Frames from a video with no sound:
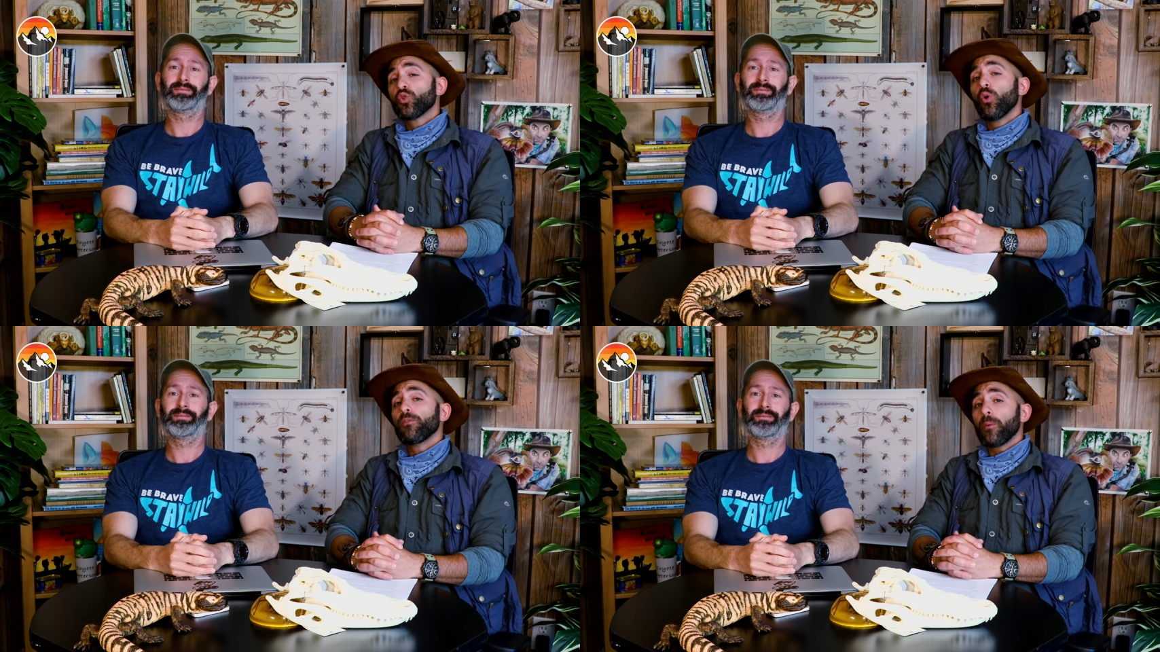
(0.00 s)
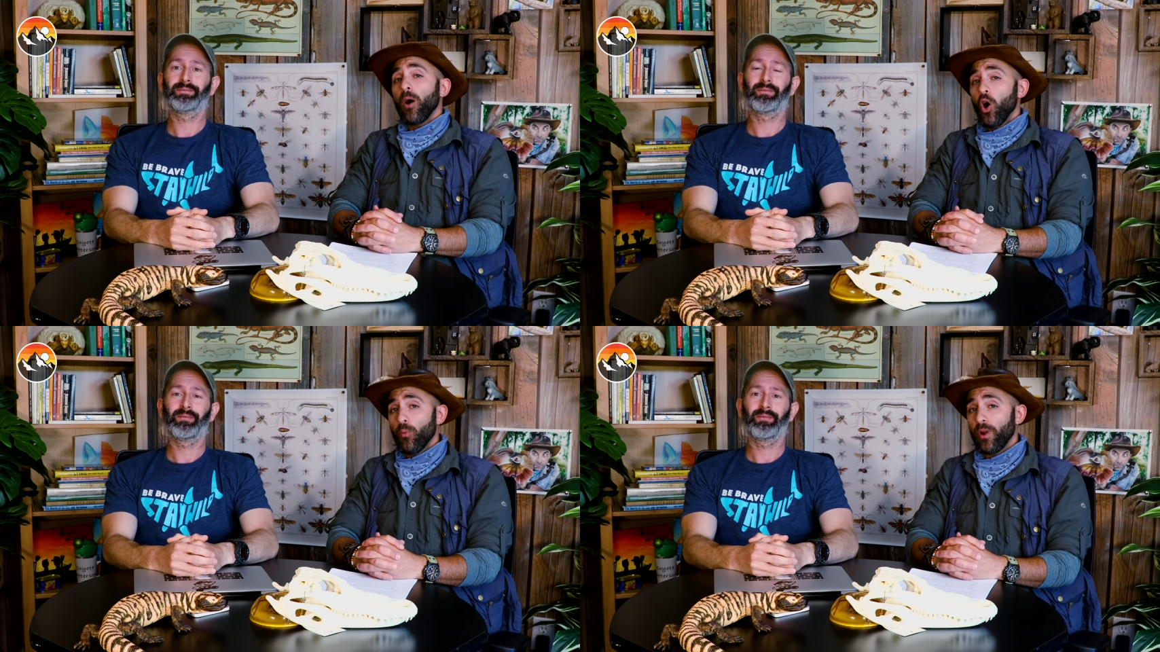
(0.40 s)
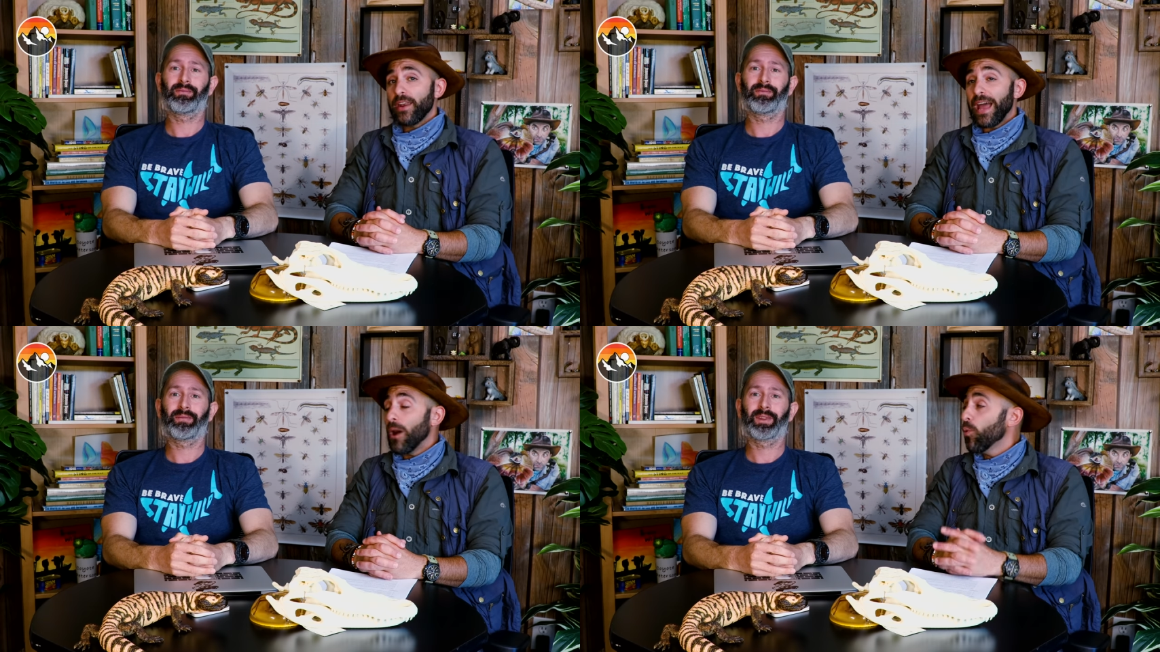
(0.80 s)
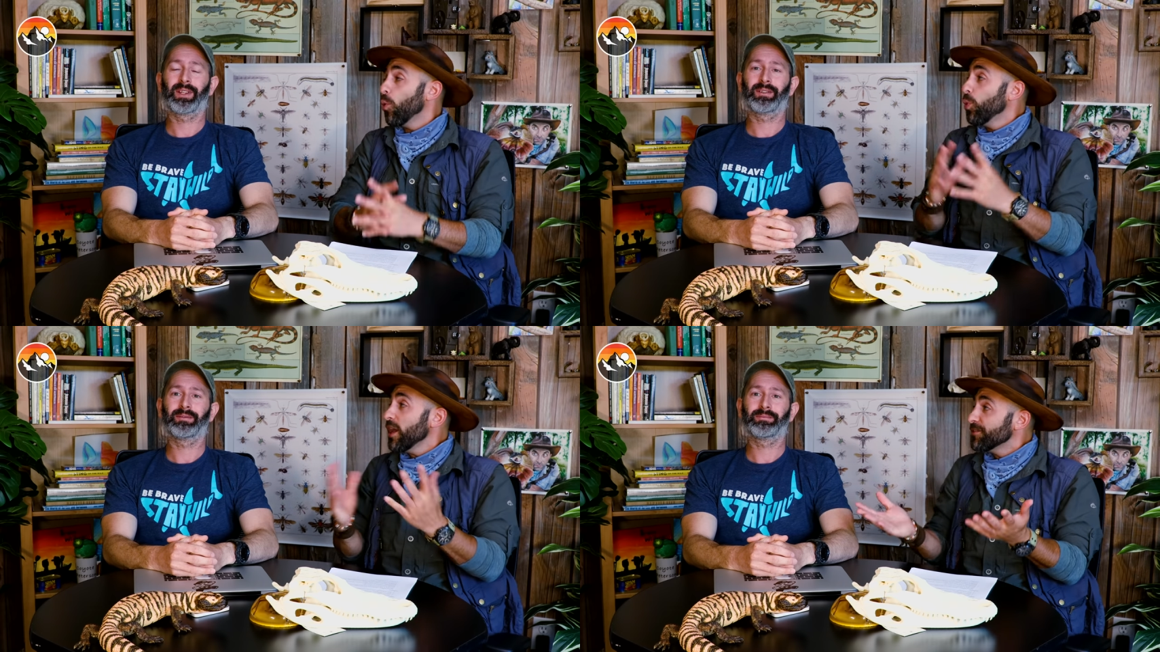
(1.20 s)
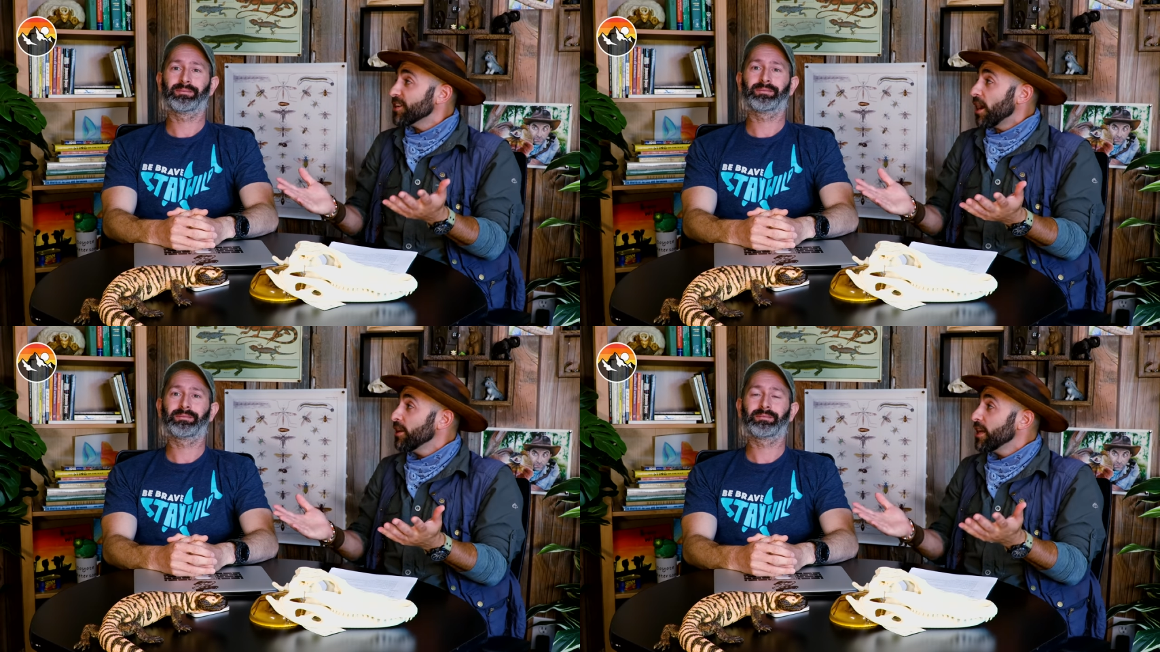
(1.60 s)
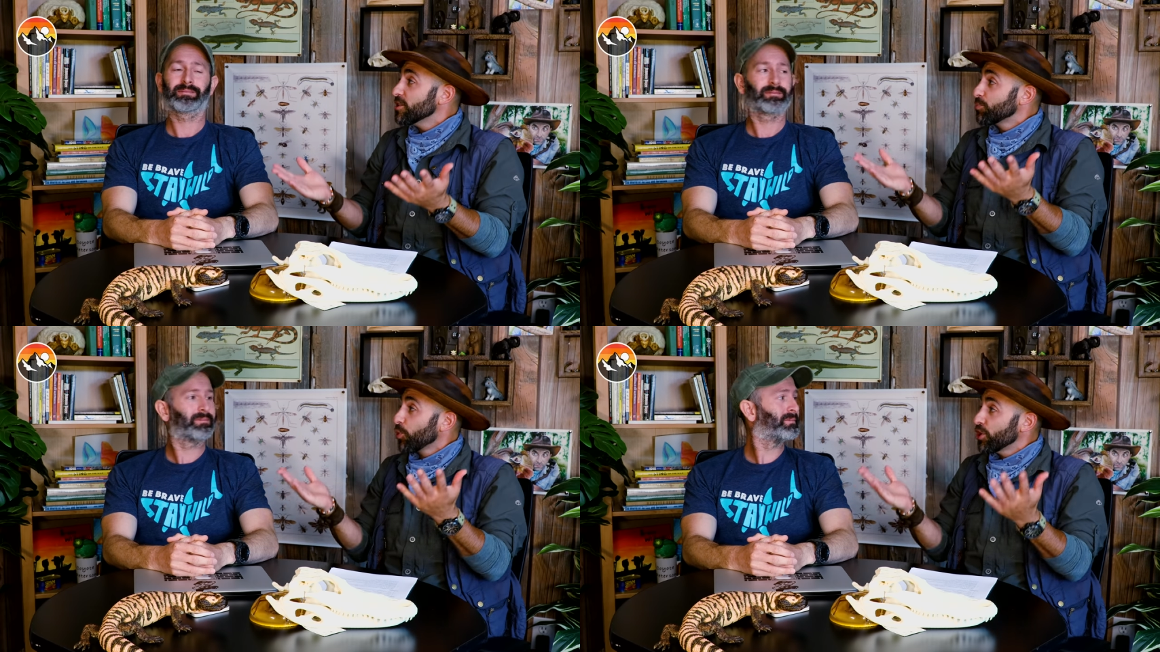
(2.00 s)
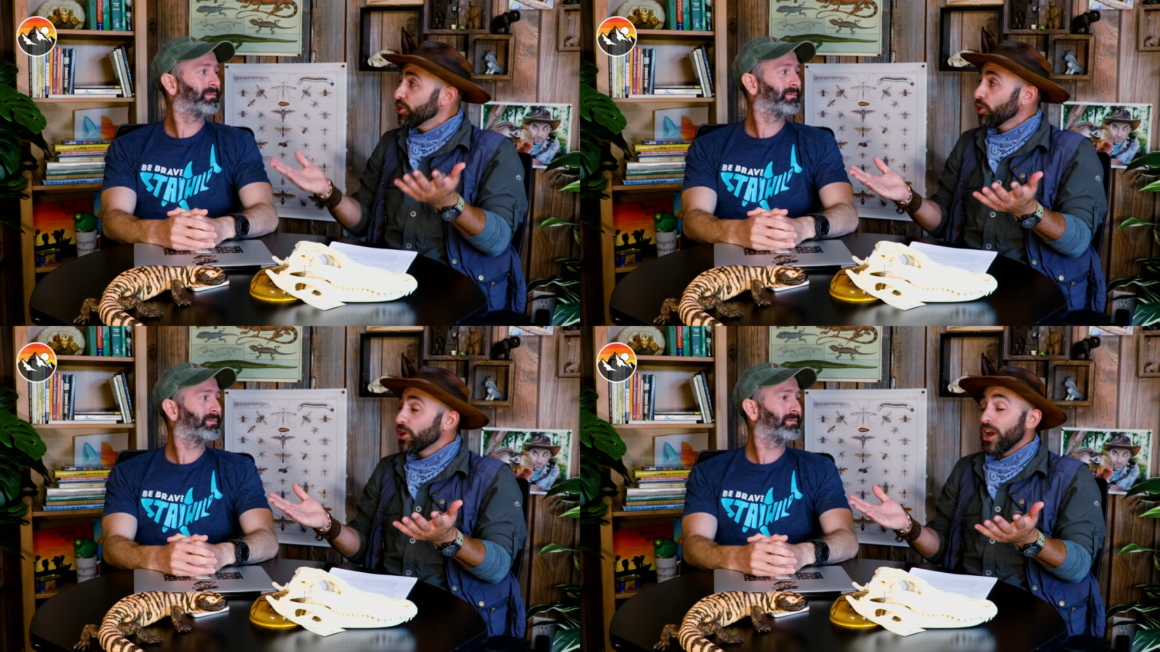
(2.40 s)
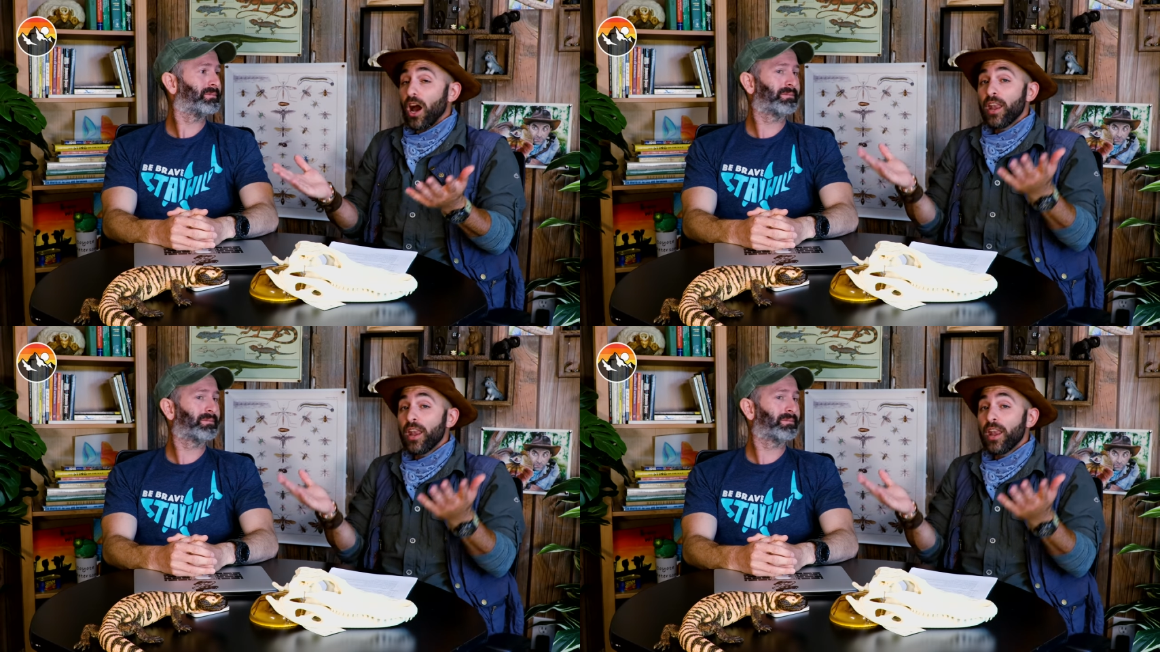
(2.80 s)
Speaker 1: school from home right now. What we've done is procured